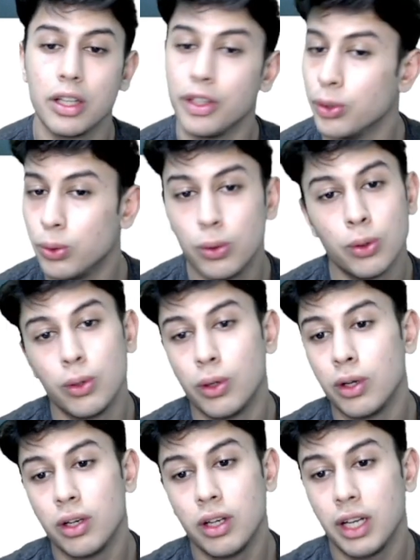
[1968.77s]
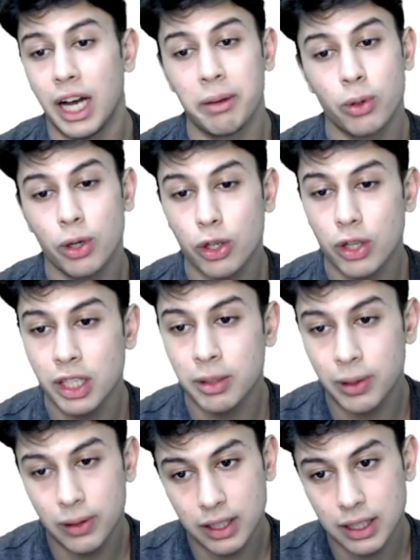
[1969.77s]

No, I'm not talking about